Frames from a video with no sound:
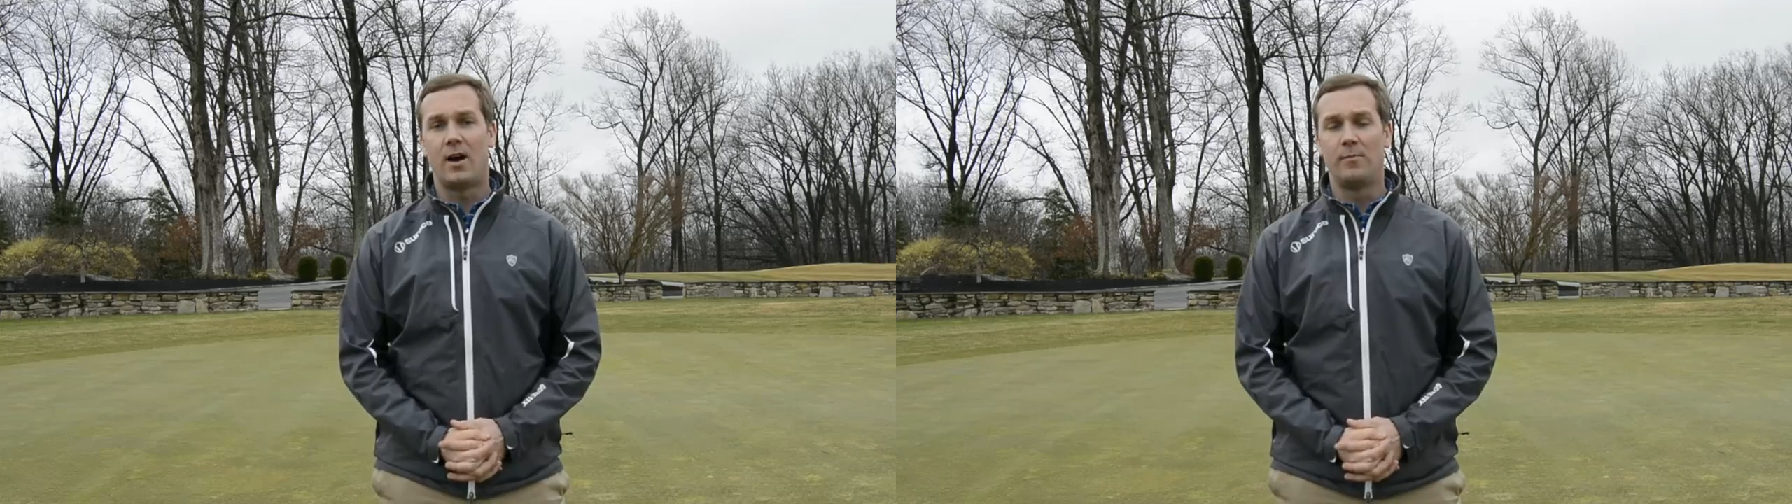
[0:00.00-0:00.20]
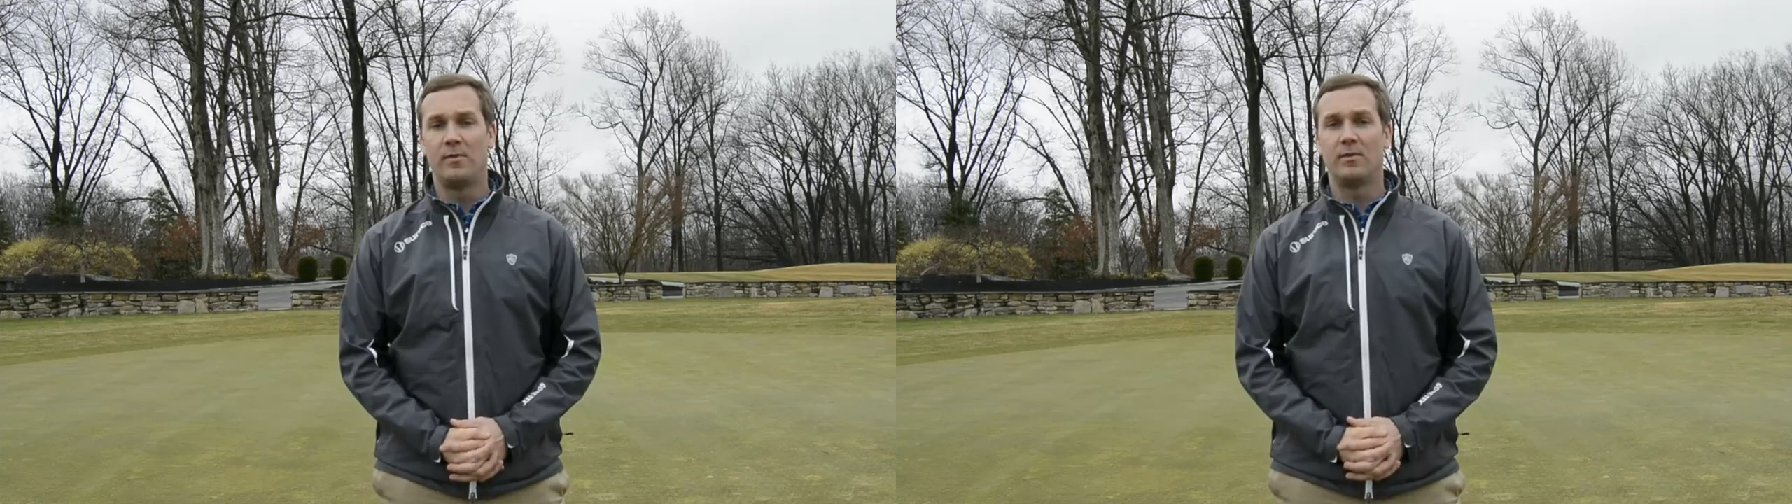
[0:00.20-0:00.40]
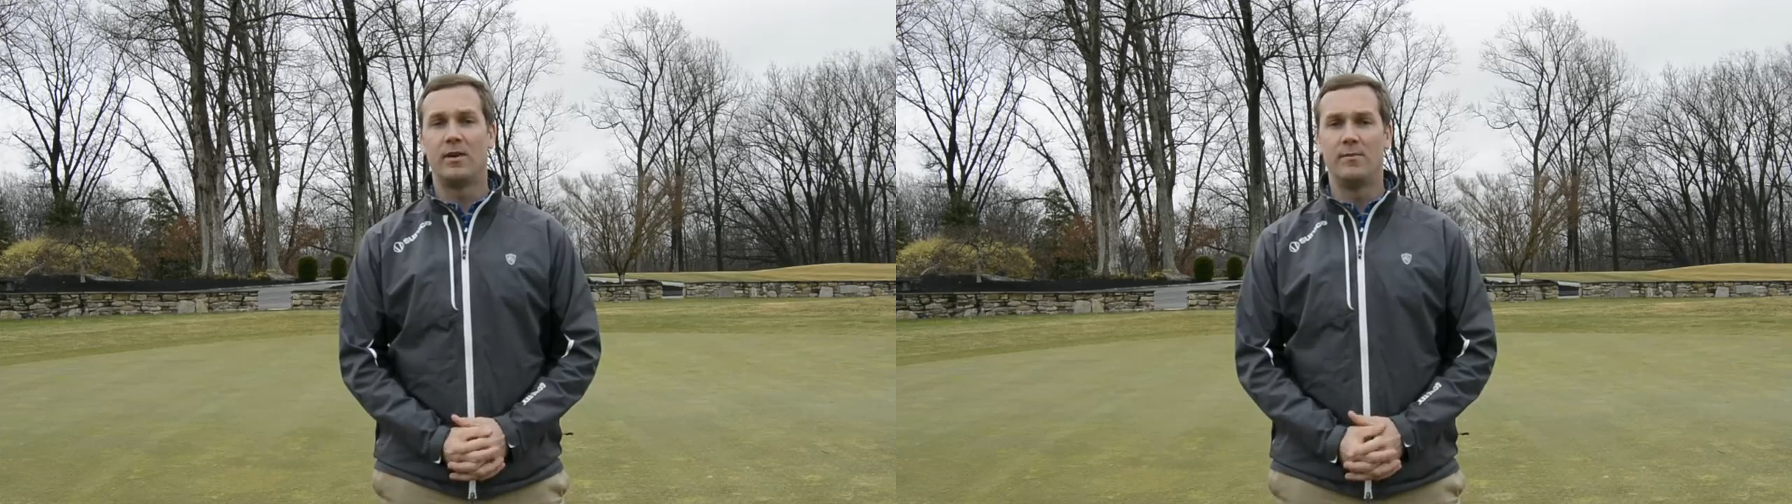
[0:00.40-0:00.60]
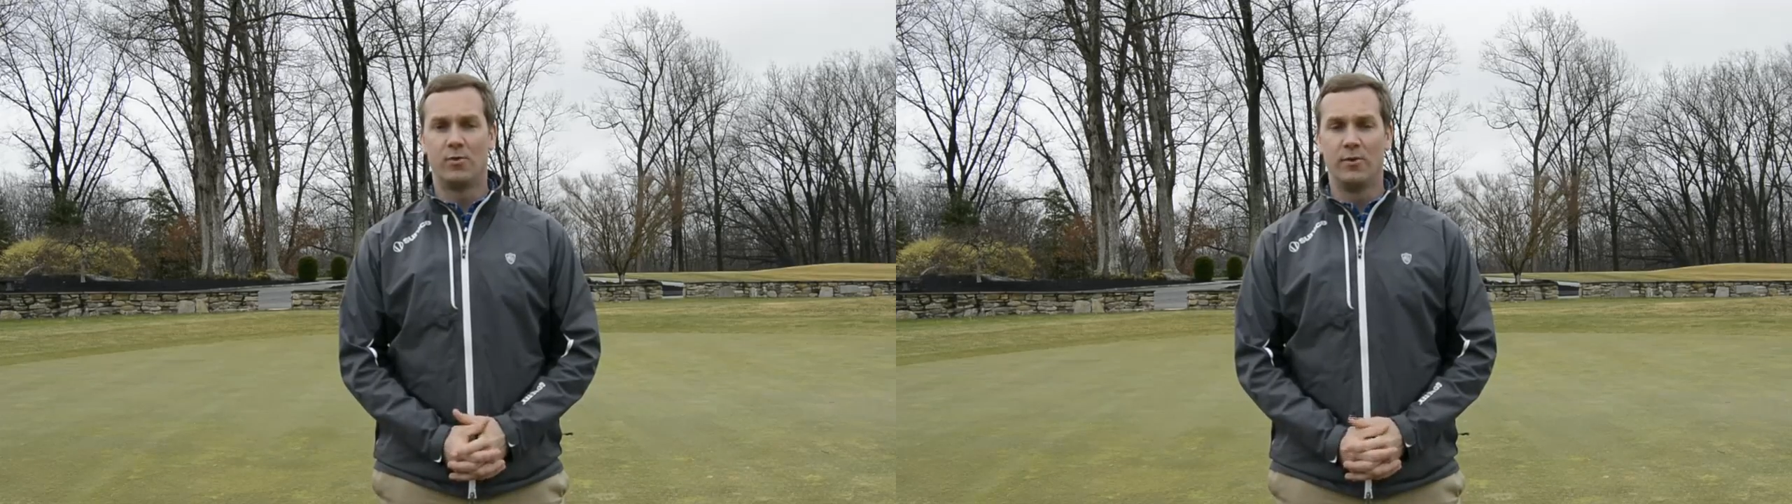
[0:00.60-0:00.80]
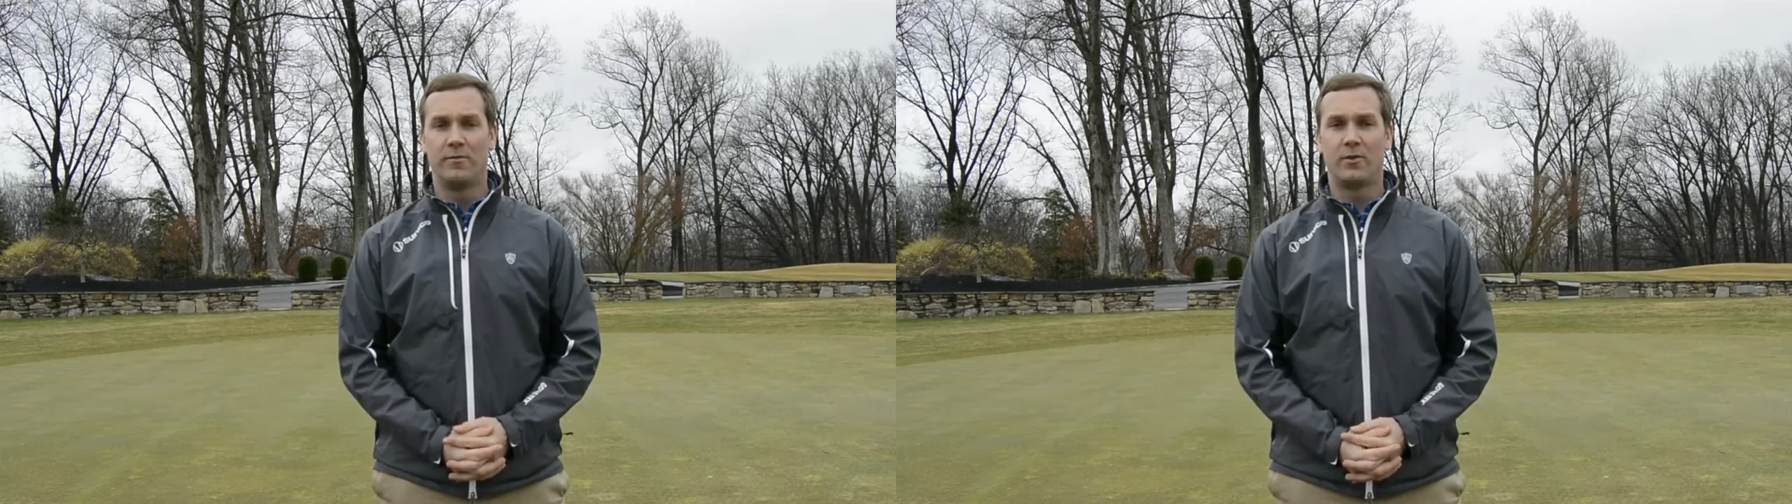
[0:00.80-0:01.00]
help
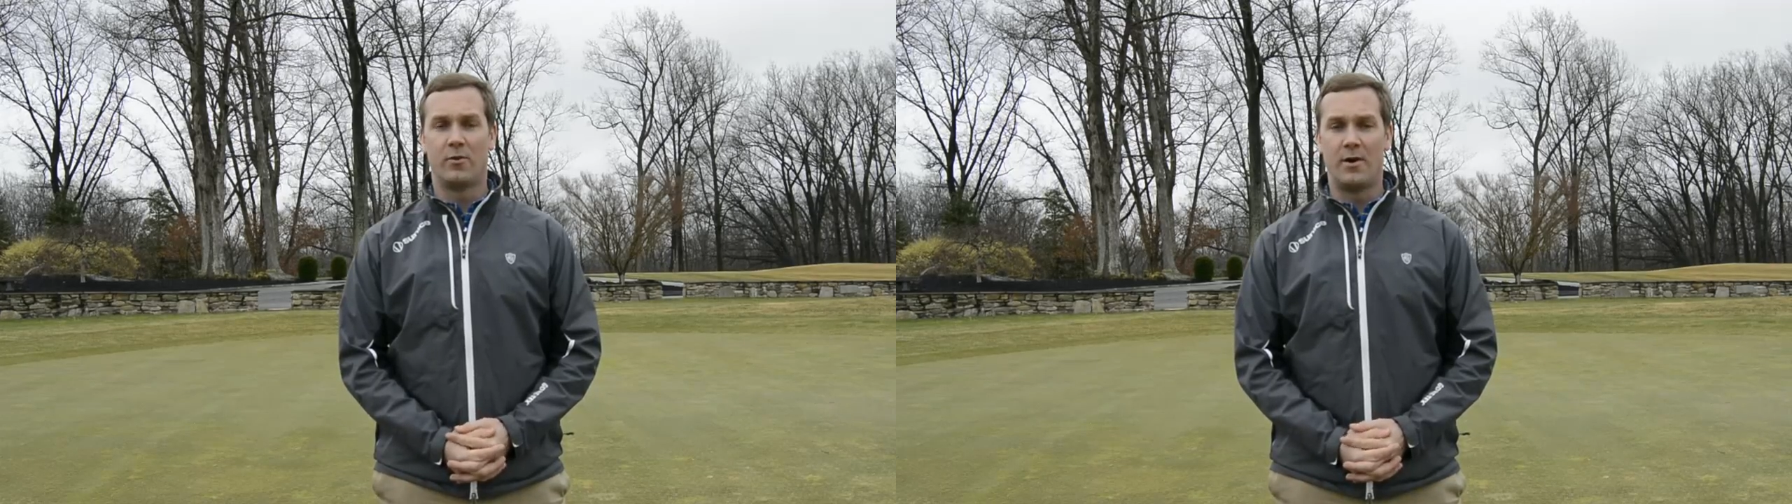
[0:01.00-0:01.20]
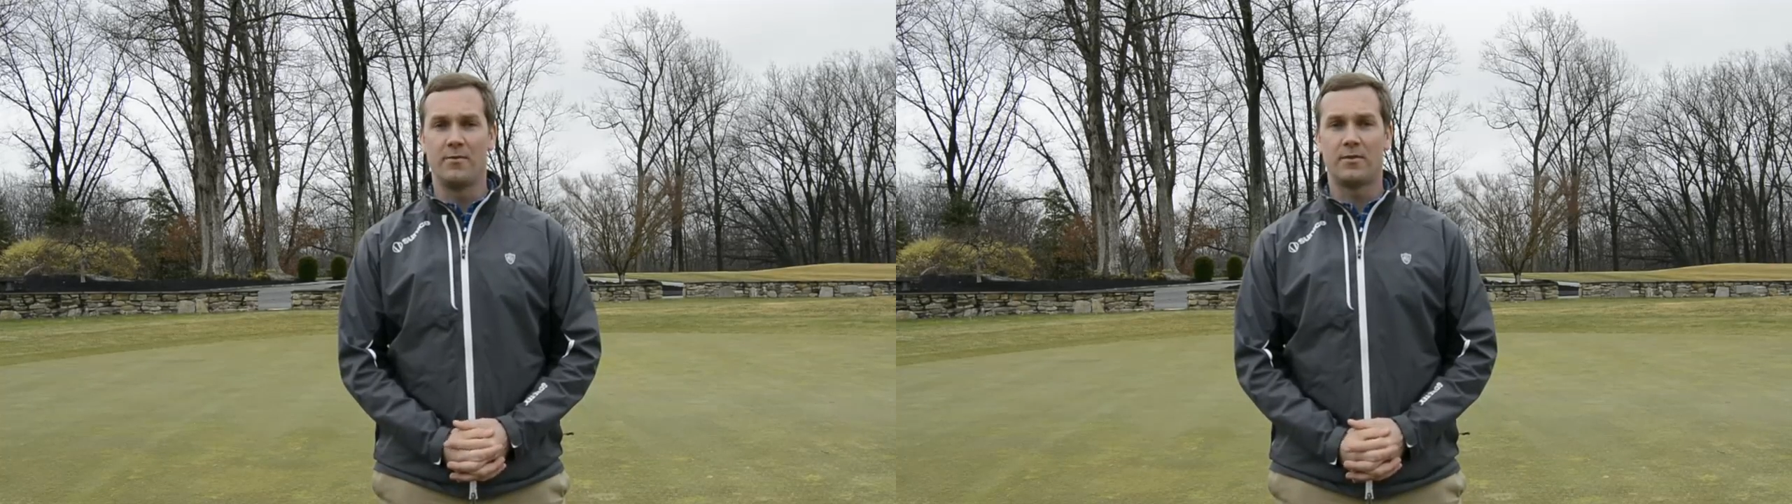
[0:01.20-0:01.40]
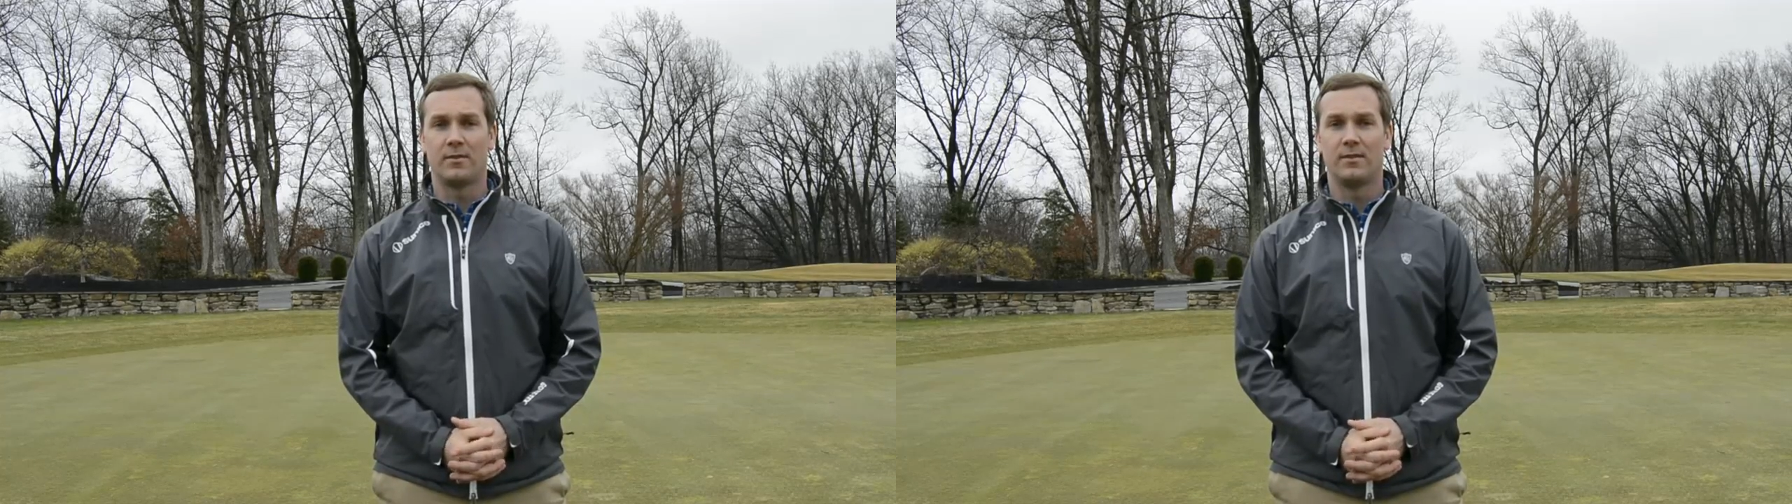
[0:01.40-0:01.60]
improve the growth.